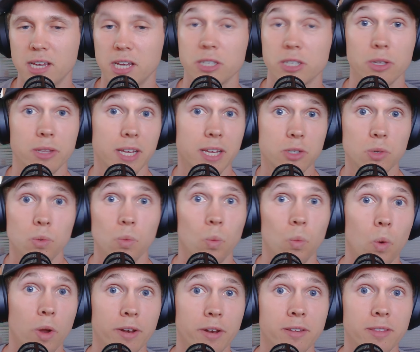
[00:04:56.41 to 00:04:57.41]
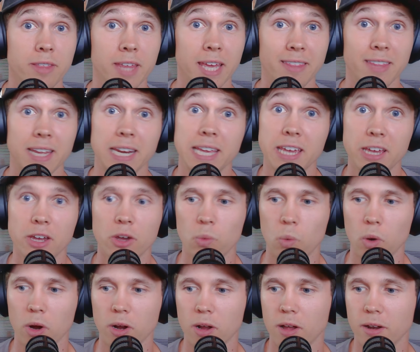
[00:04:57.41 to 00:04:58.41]
So that's one thing that he could
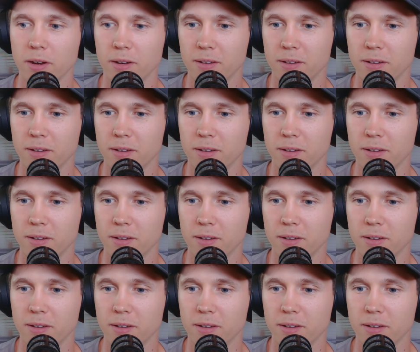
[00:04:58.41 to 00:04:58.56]
work on.